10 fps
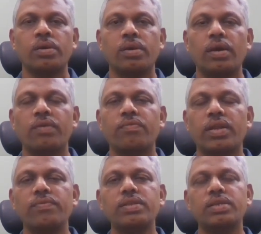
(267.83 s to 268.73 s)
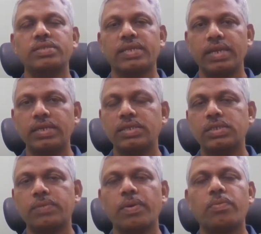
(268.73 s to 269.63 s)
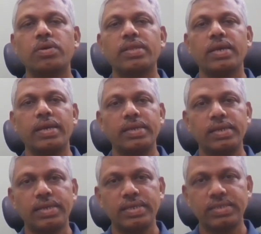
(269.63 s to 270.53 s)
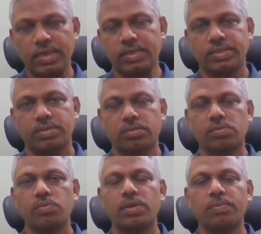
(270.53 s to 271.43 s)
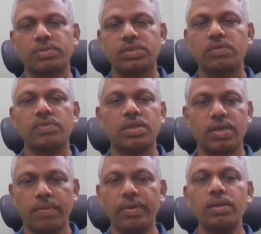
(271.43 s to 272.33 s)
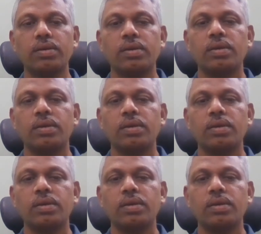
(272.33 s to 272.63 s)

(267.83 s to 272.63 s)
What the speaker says: And whenever there is a relationship among the entity sets, we represent with a diamond.